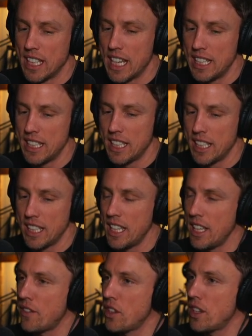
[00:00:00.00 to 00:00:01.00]
And
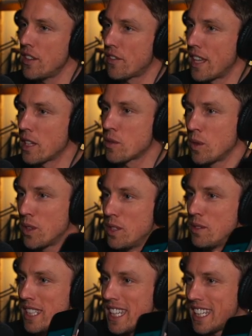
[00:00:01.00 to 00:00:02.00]
if that's what you
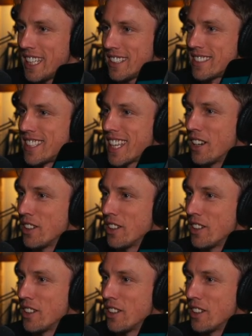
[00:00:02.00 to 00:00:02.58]
need to get